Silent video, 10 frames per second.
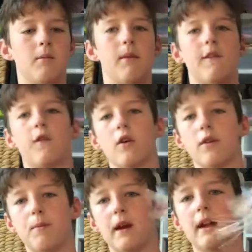My
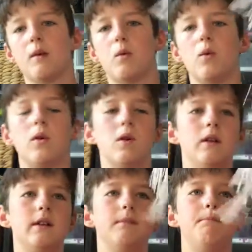fourth bait
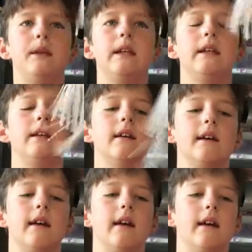would be
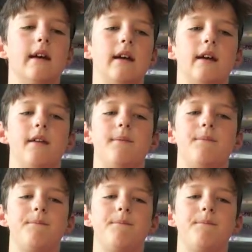a...